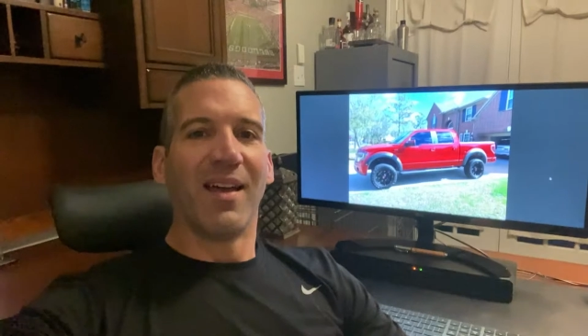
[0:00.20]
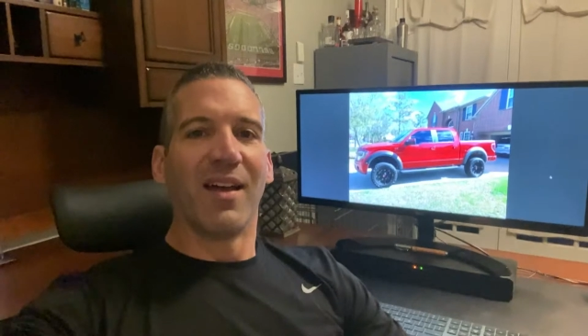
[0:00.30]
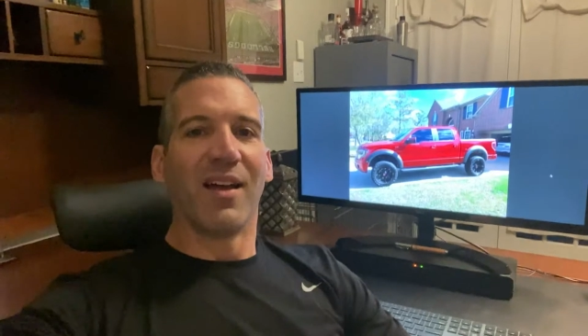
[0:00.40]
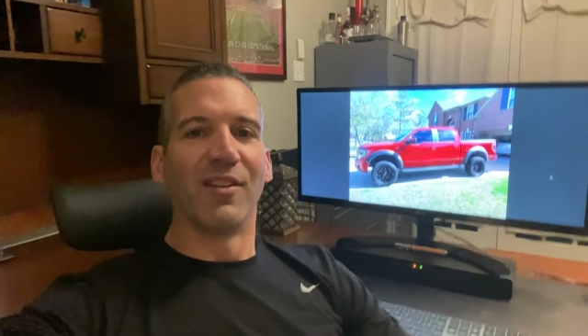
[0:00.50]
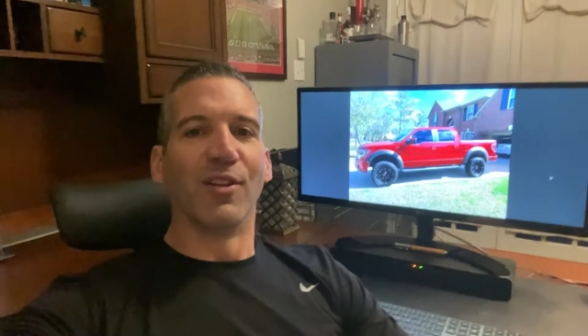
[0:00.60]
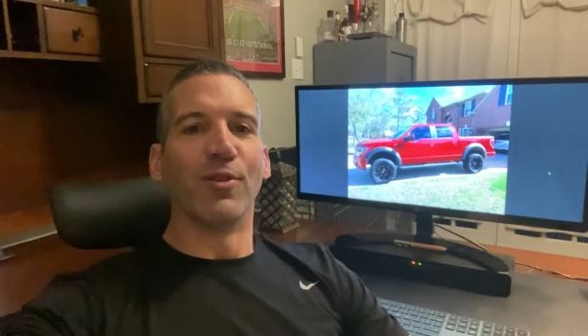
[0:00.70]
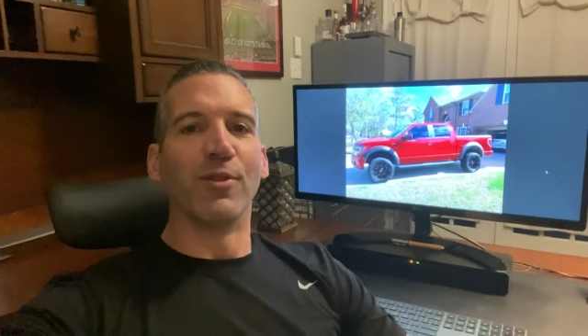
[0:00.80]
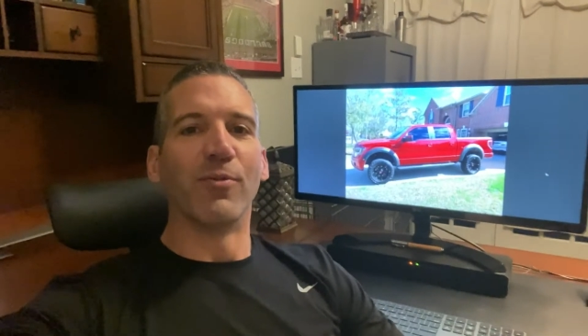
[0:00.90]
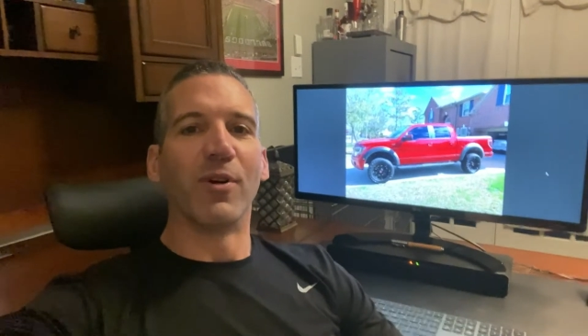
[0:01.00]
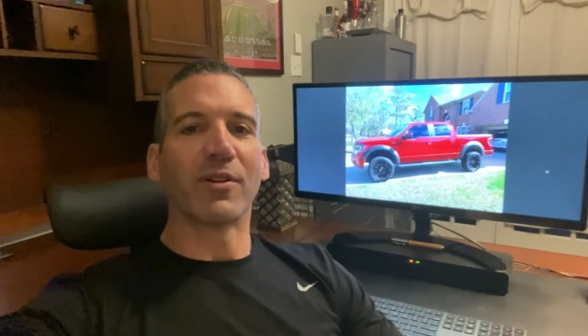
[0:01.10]
Hello
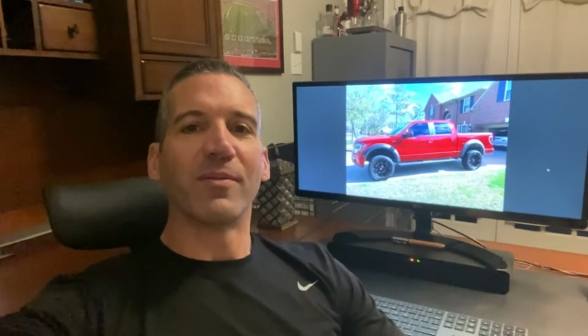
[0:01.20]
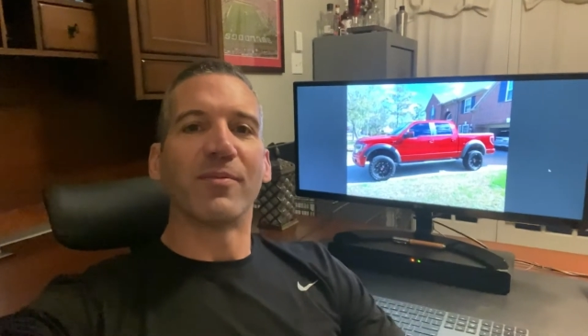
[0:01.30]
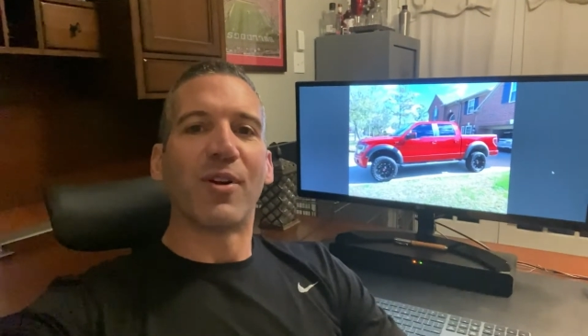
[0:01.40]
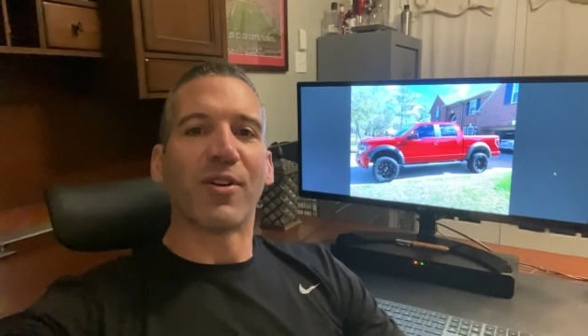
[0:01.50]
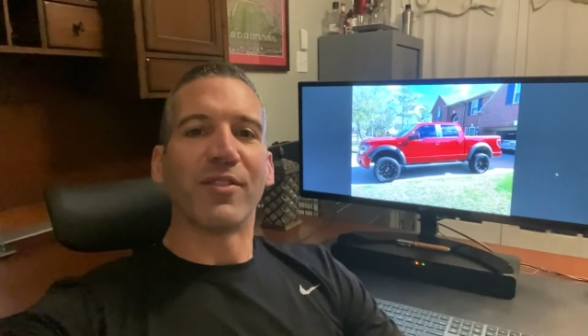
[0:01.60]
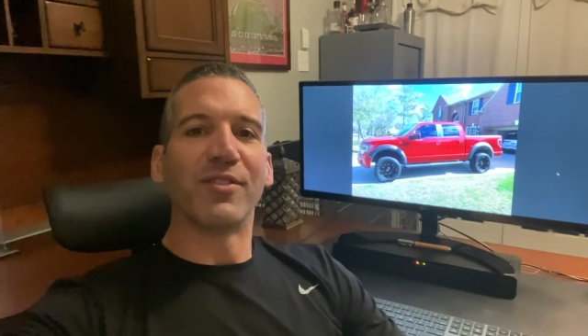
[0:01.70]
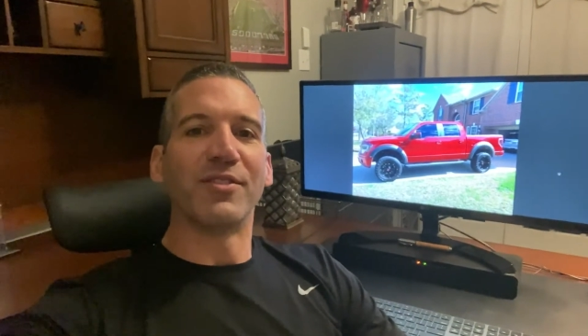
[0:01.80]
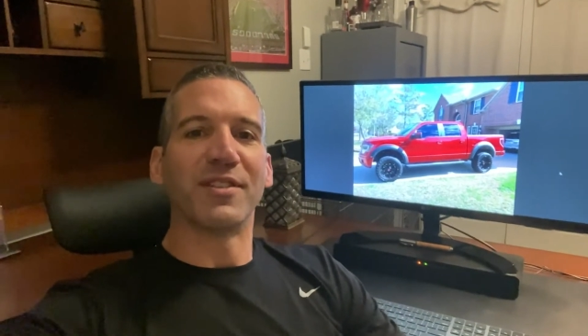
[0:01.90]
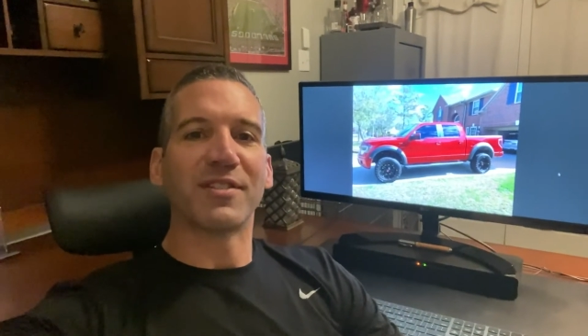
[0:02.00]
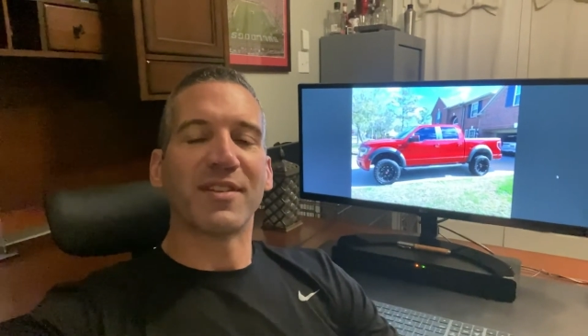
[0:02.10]
and welcome car
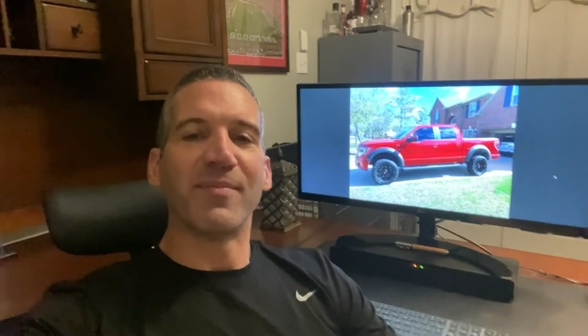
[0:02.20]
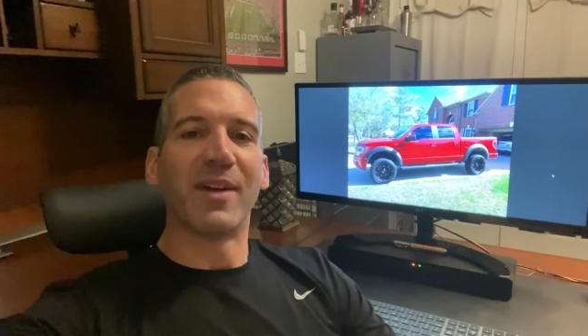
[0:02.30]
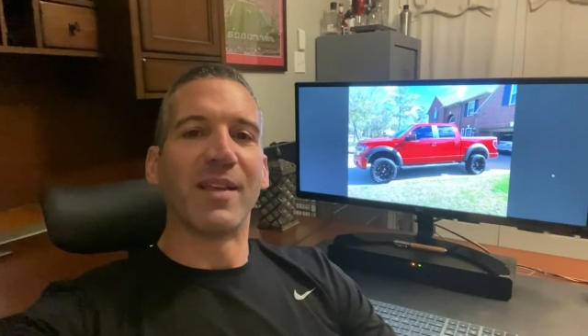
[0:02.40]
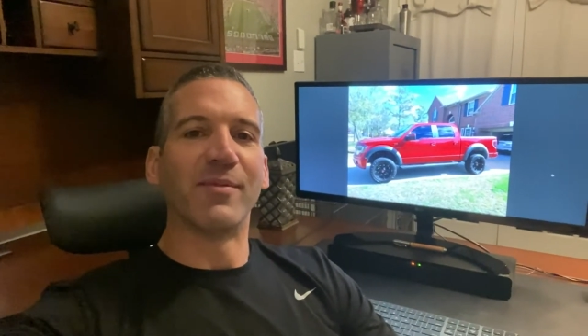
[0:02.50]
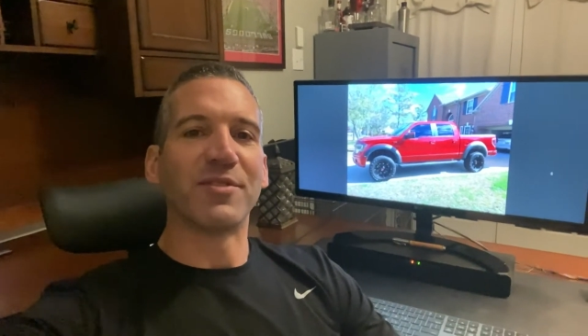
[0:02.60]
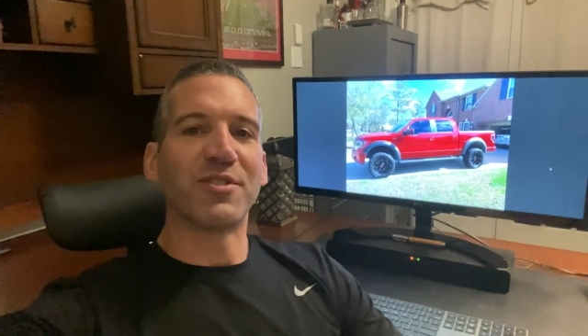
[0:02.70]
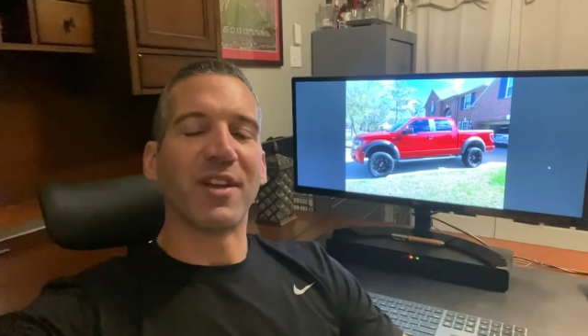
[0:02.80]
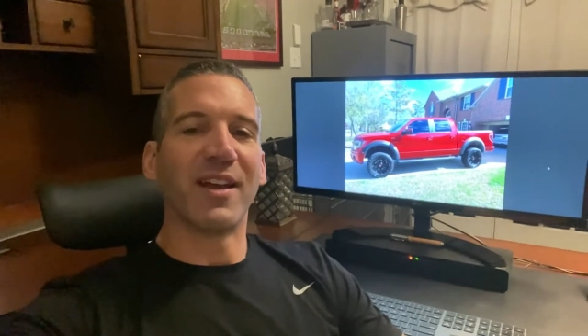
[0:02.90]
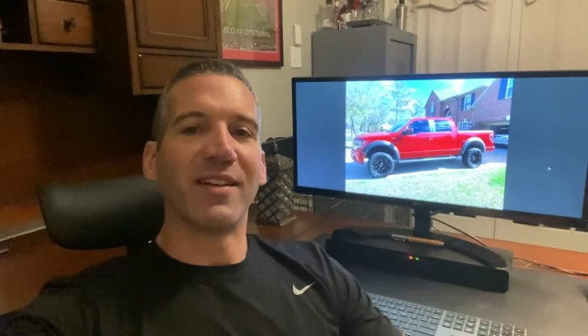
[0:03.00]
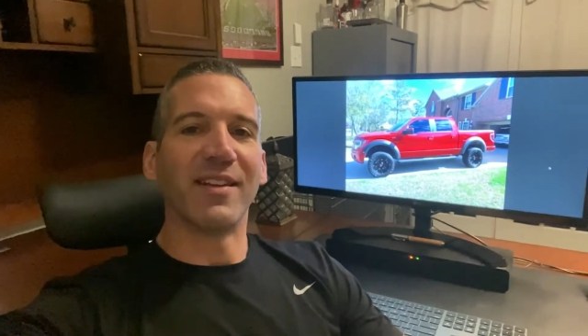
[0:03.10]
enthusiasts. My name is
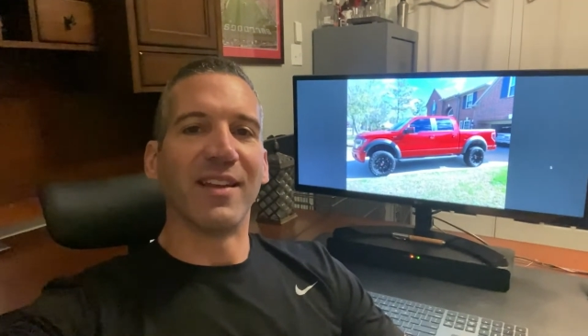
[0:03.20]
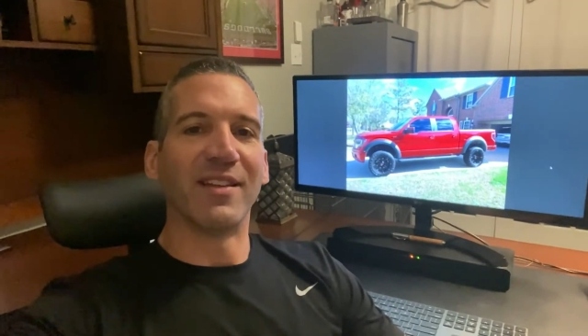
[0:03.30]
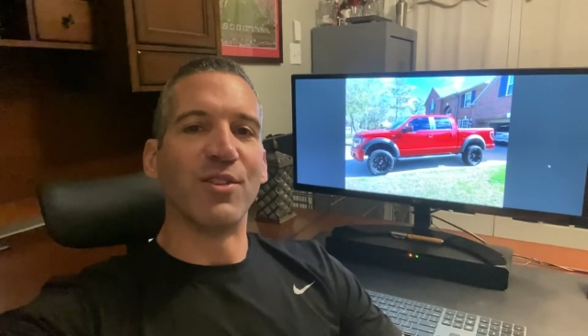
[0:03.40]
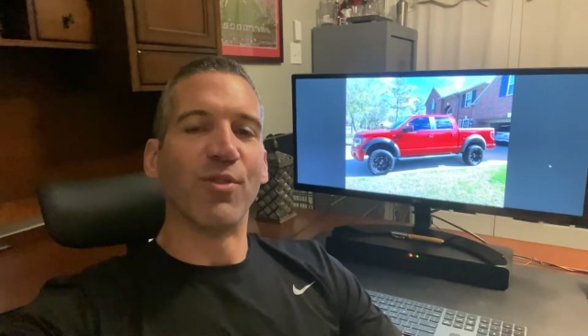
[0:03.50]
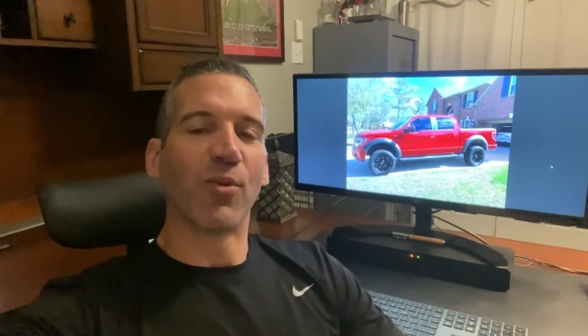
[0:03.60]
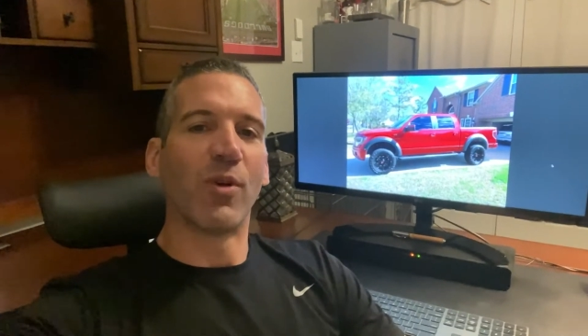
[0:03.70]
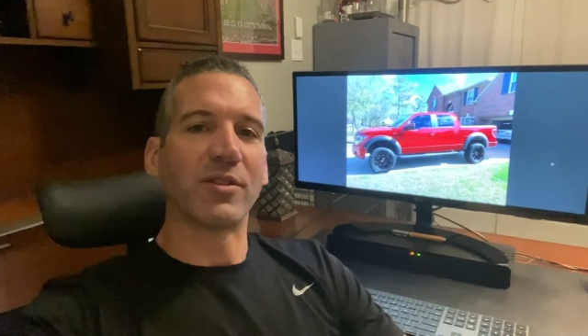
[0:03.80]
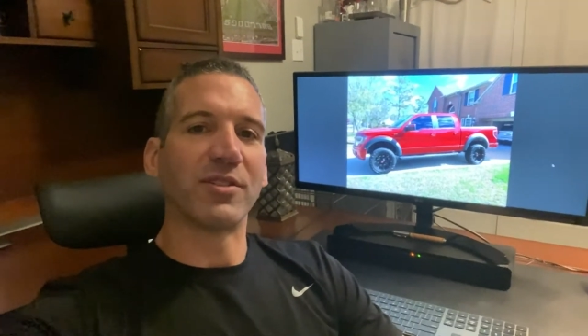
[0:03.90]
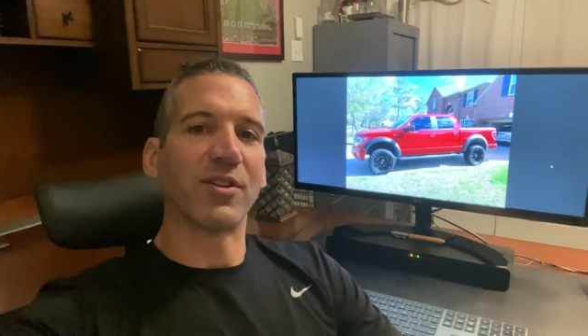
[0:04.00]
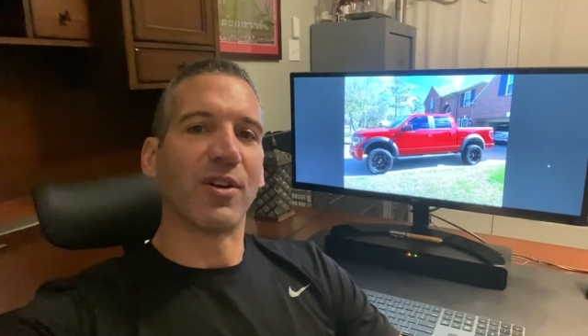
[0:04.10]
Chad and you are
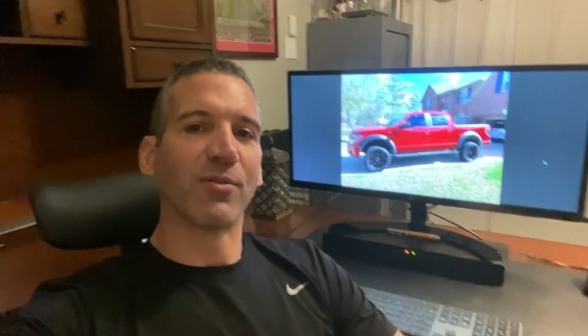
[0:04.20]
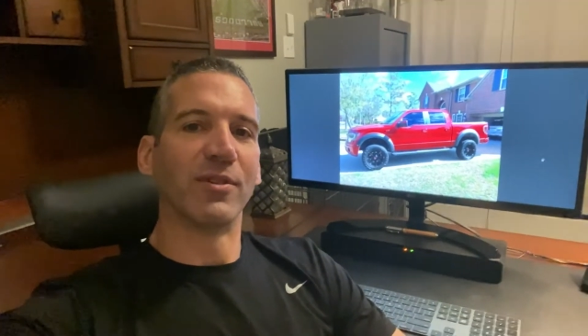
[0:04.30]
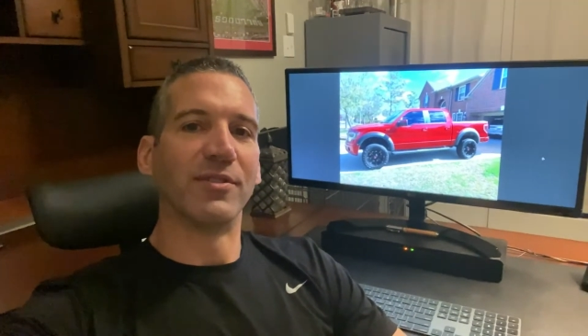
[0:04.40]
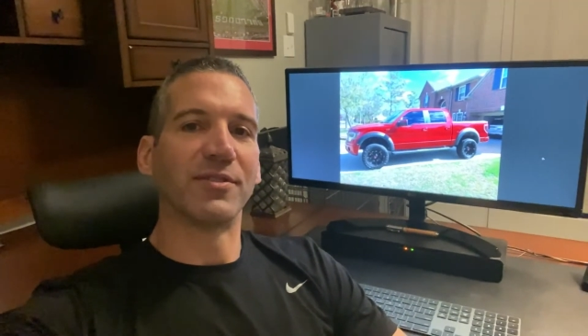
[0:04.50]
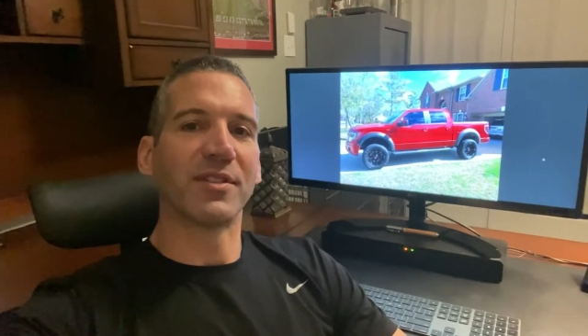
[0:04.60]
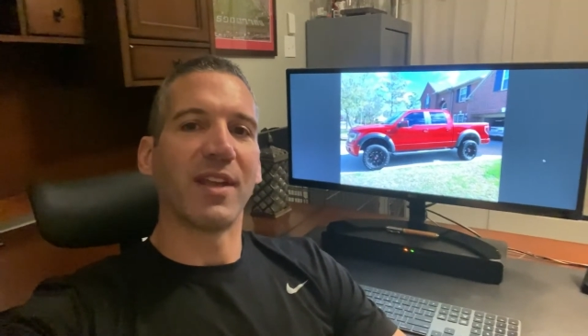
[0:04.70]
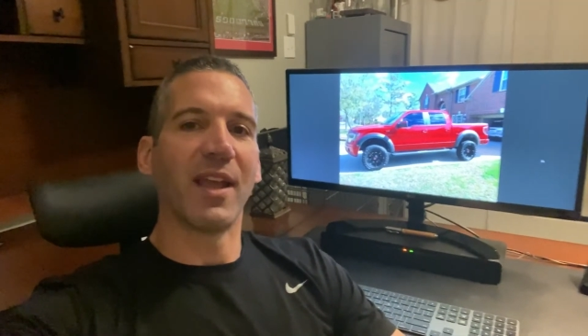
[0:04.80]
watching Car Reels.